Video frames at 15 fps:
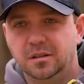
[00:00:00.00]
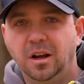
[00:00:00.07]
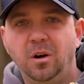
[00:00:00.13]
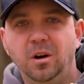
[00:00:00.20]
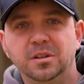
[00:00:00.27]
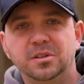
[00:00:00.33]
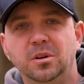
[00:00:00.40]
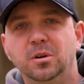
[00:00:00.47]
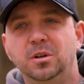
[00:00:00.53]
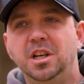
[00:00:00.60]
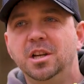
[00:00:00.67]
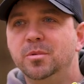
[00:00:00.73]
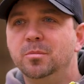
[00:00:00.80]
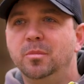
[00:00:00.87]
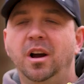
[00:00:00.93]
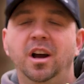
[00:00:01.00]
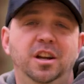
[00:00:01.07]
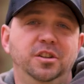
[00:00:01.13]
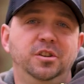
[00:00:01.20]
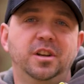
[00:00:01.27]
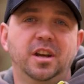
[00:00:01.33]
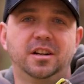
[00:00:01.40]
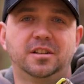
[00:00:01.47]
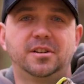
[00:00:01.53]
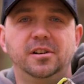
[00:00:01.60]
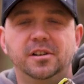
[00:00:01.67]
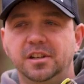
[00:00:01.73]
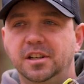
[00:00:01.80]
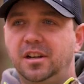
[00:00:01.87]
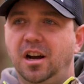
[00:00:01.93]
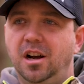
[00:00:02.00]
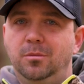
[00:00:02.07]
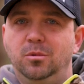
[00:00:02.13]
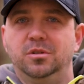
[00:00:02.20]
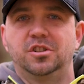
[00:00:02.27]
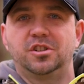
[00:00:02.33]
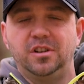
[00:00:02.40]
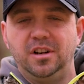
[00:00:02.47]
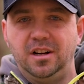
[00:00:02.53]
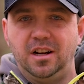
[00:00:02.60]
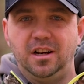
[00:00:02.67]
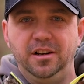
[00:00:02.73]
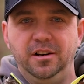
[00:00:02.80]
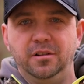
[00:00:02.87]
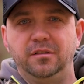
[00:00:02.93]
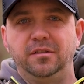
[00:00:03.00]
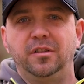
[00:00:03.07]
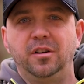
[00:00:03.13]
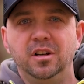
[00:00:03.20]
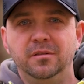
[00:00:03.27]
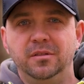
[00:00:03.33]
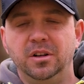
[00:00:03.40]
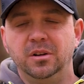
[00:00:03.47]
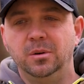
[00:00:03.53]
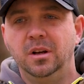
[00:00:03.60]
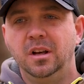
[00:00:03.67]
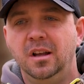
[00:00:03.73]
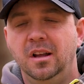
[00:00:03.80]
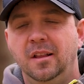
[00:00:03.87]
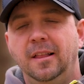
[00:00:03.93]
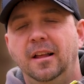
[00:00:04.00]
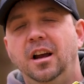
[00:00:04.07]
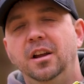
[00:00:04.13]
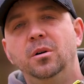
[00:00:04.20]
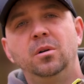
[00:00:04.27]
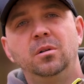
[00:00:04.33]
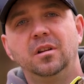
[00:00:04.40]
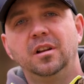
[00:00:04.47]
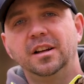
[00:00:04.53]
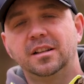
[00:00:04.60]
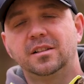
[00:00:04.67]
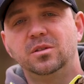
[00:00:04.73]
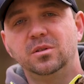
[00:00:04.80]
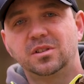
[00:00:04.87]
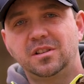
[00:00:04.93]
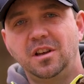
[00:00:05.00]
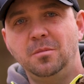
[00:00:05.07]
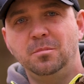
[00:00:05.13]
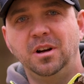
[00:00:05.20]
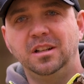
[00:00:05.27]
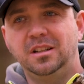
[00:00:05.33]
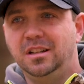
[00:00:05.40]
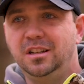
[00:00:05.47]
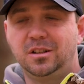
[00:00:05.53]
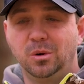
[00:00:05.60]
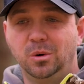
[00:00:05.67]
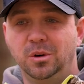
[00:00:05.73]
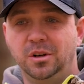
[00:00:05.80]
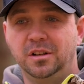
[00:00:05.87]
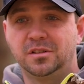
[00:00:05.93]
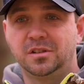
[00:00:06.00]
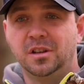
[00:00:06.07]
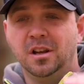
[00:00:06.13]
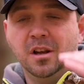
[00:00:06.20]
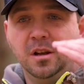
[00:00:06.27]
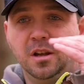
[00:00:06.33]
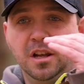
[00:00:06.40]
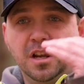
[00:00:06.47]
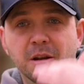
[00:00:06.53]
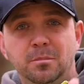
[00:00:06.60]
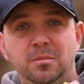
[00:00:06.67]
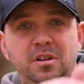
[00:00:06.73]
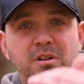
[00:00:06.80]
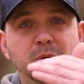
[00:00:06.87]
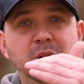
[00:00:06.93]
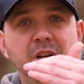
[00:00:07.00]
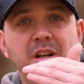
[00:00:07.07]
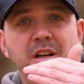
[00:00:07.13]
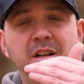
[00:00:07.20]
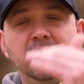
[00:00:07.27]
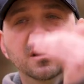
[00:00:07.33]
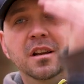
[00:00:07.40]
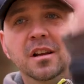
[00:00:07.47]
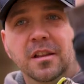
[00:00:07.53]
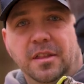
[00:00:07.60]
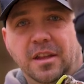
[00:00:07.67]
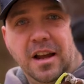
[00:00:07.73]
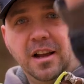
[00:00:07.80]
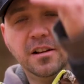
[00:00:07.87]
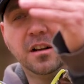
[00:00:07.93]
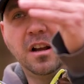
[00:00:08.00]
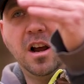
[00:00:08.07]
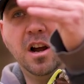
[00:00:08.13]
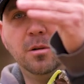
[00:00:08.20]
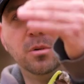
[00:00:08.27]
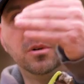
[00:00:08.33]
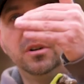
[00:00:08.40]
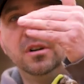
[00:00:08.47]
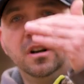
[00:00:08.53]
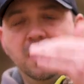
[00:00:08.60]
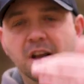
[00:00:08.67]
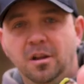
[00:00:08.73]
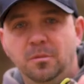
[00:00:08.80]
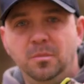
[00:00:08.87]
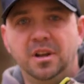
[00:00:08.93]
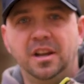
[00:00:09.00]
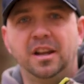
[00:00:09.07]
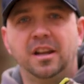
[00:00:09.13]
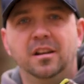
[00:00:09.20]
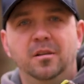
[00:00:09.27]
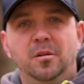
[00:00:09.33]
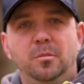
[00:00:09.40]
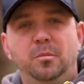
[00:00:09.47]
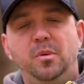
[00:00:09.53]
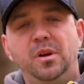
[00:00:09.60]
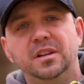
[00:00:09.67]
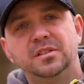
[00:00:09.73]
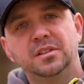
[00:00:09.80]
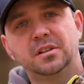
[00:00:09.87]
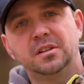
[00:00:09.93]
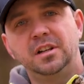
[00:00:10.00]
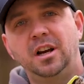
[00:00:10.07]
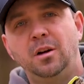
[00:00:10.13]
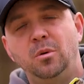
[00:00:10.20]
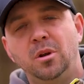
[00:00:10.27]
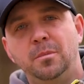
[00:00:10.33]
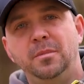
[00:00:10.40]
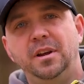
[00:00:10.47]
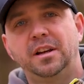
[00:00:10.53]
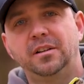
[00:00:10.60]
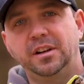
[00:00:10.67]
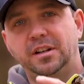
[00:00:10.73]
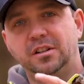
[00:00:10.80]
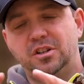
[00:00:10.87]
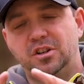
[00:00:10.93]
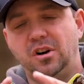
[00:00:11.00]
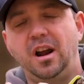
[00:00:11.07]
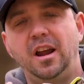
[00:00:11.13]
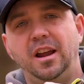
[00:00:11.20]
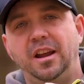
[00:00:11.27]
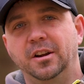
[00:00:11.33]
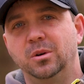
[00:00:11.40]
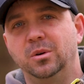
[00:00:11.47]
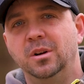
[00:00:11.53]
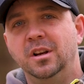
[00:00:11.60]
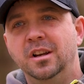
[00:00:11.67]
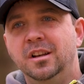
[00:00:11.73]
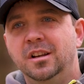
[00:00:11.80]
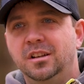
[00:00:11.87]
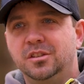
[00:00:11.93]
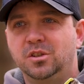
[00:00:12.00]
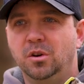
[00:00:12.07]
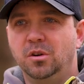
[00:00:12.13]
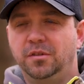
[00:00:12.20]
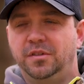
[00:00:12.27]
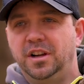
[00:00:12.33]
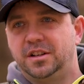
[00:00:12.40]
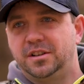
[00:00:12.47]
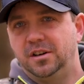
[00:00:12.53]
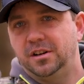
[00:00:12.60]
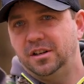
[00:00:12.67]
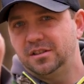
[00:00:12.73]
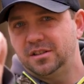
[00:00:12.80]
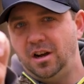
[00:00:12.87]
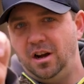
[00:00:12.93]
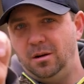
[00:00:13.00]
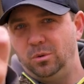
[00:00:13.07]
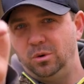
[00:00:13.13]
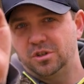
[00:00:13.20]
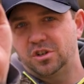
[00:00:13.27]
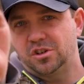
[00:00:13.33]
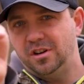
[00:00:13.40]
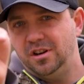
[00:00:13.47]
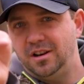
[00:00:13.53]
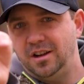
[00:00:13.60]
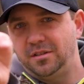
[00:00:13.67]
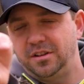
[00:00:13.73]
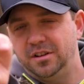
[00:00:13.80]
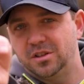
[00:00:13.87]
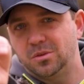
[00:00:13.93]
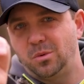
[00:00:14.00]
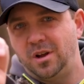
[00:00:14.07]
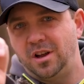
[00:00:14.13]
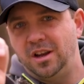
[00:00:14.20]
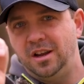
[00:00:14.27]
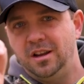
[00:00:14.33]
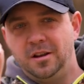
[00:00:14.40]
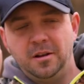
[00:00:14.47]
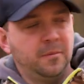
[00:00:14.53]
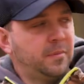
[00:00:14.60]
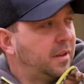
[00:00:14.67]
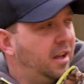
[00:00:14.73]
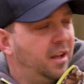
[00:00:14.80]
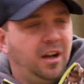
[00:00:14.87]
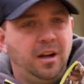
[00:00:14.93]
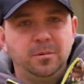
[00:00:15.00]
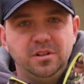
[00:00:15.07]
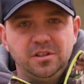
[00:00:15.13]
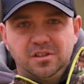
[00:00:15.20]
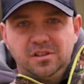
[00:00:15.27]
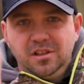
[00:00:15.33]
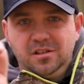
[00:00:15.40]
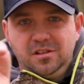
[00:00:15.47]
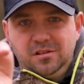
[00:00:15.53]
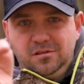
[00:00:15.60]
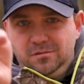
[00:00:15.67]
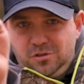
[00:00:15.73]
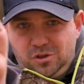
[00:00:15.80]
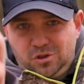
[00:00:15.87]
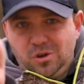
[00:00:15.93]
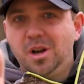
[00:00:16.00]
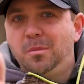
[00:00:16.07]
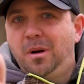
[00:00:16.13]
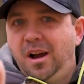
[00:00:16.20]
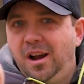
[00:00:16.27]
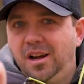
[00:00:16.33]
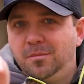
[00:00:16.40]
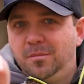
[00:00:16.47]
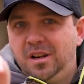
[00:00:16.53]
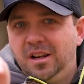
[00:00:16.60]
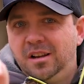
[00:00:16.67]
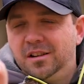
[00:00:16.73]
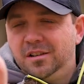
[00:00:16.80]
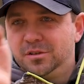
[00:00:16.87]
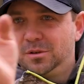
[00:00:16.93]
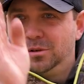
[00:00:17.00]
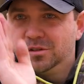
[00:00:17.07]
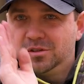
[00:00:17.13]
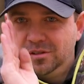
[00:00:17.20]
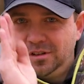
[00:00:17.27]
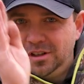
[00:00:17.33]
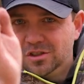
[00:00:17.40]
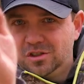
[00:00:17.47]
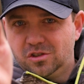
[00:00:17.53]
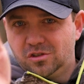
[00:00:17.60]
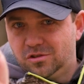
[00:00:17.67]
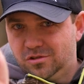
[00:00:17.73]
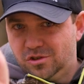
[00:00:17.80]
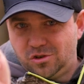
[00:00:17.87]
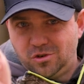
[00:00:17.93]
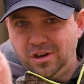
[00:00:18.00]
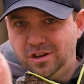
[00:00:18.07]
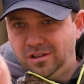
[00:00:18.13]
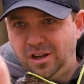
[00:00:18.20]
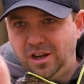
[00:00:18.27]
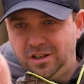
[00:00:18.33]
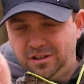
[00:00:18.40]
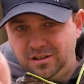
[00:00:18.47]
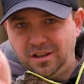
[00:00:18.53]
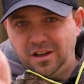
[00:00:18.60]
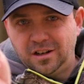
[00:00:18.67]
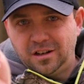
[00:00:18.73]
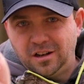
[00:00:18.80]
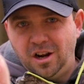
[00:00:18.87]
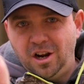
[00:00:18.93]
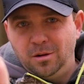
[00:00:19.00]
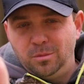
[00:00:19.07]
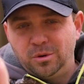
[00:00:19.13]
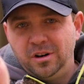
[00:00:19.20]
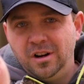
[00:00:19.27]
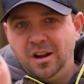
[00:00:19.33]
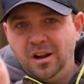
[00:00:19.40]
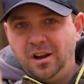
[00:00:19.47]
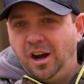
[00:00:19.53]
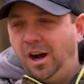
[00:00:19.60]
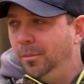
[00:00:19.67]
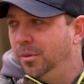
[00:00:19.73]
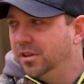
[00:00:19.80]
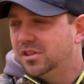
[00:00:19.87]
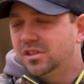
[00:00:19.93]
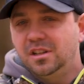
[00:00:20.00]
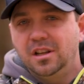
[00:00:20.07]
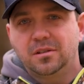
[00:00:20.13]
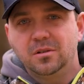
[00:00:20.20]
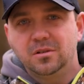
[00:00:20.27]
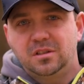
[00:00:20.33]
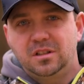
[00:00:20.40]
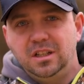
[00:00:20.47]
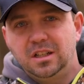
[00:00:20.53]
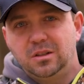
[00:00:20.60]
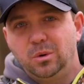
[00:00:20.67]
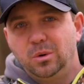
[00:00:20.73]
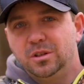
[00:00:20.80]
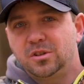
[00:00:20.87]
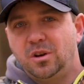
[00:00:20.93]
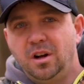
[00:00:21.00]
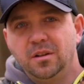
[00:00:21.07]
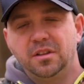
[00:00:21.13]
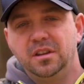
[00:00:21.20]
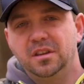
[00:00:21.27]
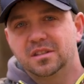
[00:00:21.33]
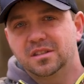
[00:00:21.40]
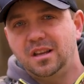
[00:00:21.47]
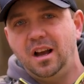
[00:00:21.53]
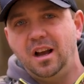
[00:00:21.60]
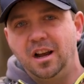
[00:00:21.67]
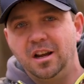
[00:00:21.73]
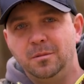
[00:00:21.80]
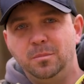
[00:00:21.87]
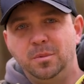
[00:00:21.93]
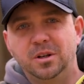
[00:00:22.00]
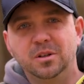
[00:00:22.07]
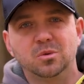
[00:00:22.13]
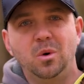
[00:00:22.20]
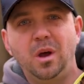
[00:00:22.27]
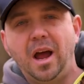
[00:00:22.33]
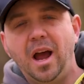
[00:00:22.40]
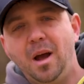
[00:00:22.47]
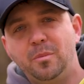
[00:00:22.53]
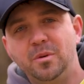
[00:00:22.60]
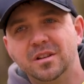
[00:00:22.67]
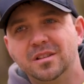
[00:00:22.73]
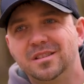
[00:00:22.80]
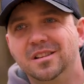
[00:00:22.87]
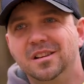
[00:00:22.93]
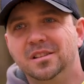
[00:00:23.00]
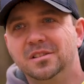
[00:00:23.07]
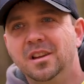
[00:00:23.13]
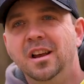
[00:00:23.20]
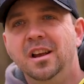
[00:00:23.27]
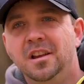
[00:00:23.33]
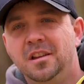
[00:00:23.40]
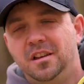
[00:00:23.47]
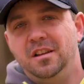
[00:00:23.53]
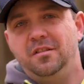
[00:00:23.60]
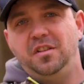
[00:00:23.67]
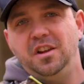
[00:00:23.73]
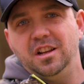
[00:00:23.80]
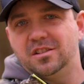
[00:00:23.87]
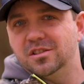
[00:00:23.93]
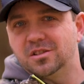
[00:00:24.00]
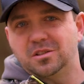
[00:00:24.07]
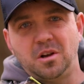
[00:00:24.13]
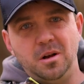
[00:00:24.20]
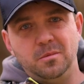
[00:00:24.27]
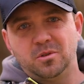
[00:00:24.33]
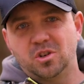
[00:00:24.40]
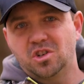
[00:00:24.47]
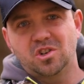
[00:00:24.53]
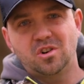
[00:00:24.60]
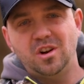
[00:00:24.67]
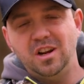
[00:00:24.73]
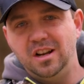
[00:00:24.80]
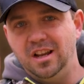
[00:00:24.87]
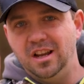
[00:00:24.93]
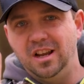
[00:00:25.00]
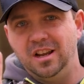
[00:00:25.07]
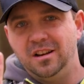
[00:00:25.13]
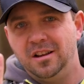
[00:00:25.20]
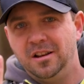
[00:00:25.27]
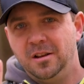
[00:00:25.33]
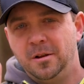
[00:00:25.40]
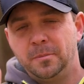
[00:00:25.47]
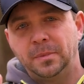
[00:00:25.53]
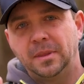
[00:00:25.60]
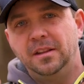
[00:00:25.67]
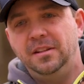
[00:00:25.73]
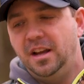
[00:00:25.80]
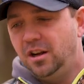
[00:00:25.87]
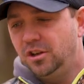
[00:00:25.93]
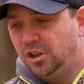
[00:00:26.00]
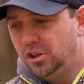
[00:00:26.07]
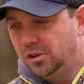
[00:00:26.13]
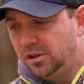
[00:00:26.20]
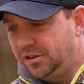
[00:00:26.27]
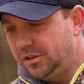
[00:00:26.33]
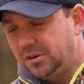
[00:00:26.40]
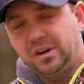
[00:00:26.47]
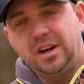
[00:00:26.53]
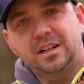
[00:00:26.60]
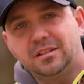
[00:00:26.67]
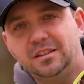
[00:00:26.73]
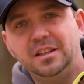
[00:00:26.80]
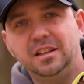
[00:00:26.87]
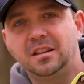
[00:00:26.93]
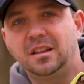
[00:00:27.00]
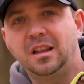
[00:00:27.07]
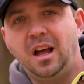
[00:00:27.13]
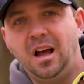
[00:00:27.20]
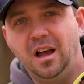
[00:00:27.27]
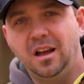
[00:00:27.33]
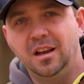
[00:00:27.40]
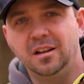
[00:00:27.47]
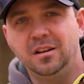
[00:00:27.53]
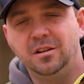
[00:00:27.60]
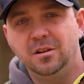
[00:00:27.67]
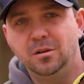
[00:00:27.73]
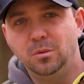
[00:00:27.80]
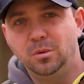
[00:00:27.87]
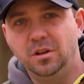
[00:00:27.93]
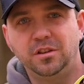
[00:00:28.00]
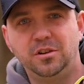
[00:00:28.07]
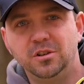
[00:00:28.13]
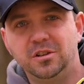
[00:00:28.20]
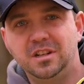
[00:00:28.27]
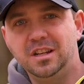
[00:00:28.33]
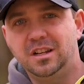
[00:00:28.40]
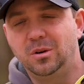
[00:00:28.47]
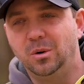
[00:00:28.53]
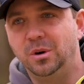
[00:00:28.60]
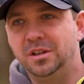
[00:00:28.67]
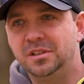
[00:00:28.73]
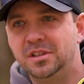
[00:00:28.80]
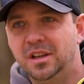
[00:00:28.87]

Now also keep in mind, you got a turkey gobbling straight out here in front of you. I don't like to set my decoys in between that gobbler and me. Basically, I want to make like a triangle. So if that turkey's gobbling straight out this way, and I'm going to sit straight behind me, so it's a nice straight line to that gobbler, I'm going to set those decoys off to the side, because what happens is if he just comes straight in, now you're directly in line with your decoys,